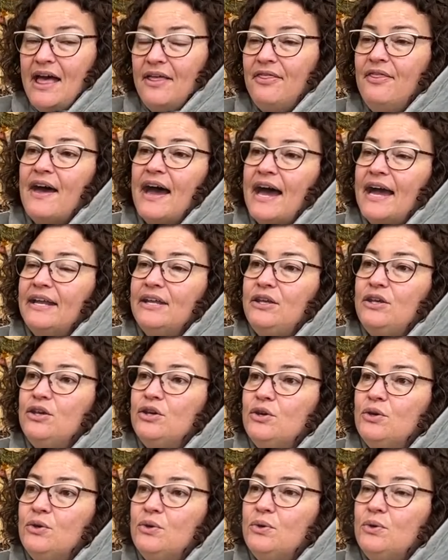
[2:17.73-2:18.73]
that
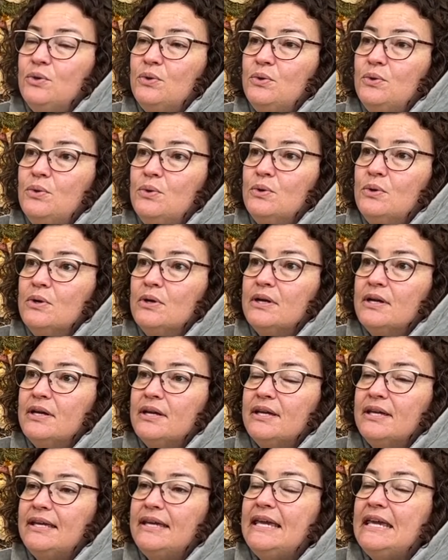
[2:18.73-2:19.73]
you
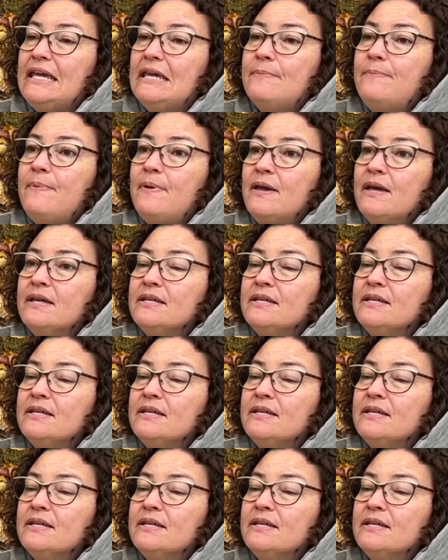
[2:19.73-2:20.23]
keep